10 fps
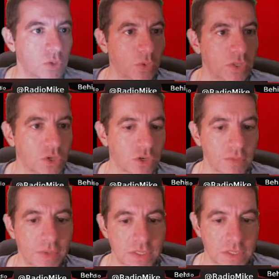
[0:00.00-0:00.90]
win
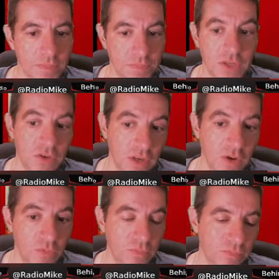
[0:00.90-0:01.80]
tournaments.
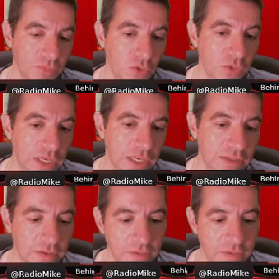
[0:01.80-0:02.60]
You need